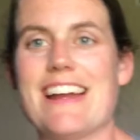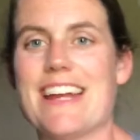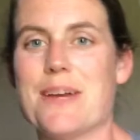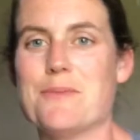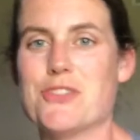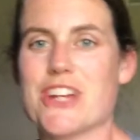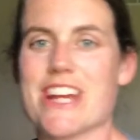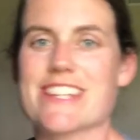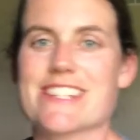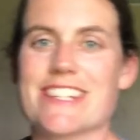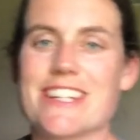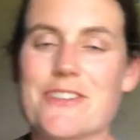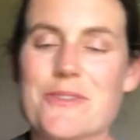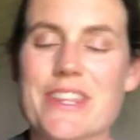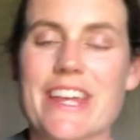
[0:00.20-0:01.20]
I'm
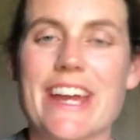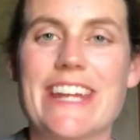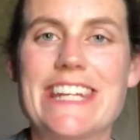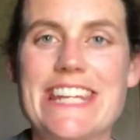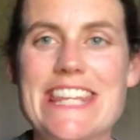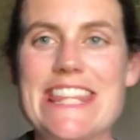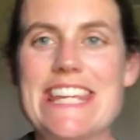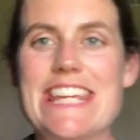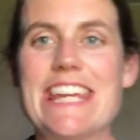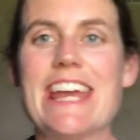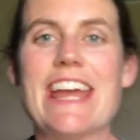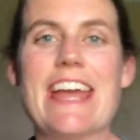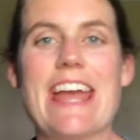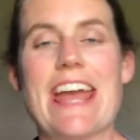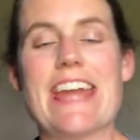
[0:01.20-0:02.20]
Chastity with I Need Thee,
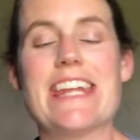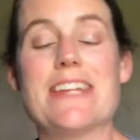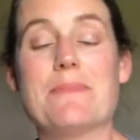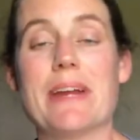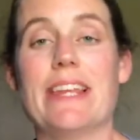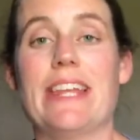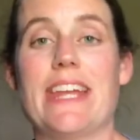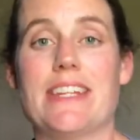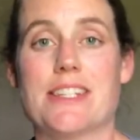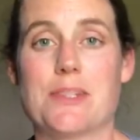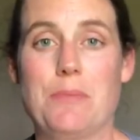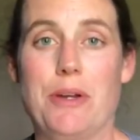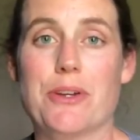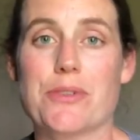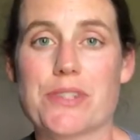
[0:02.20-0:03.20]
and in my latest
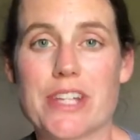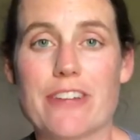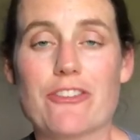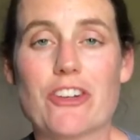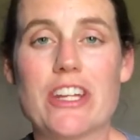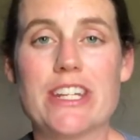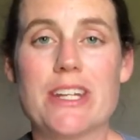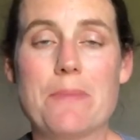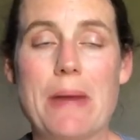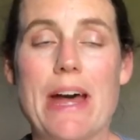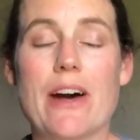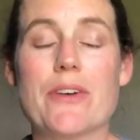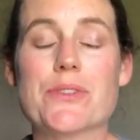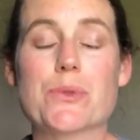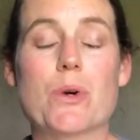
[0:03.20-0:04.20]
post I've written
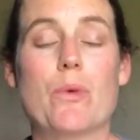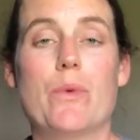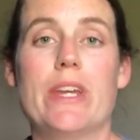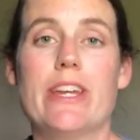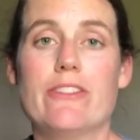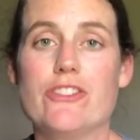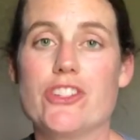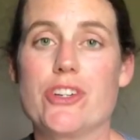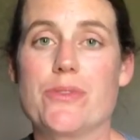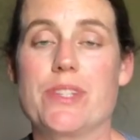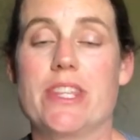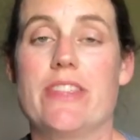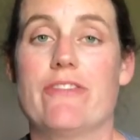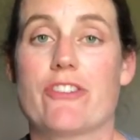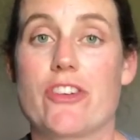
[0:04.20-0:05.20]
about what we have
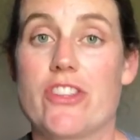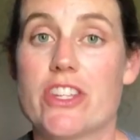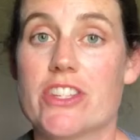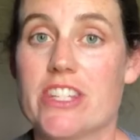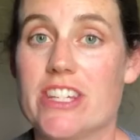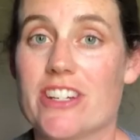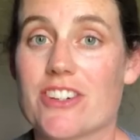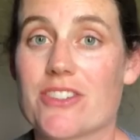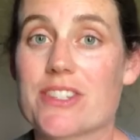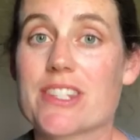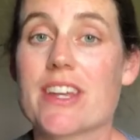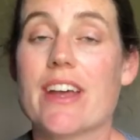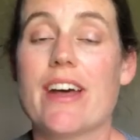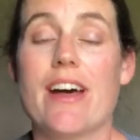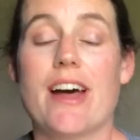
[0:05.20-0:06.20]
chosen for this year's
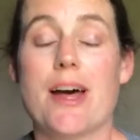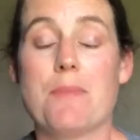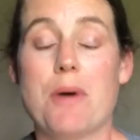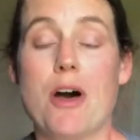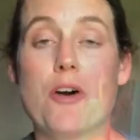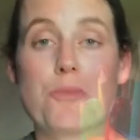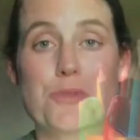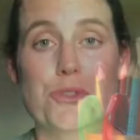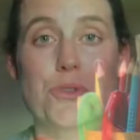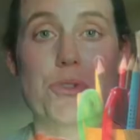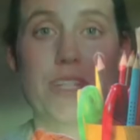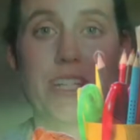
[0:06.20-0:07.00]
homeschool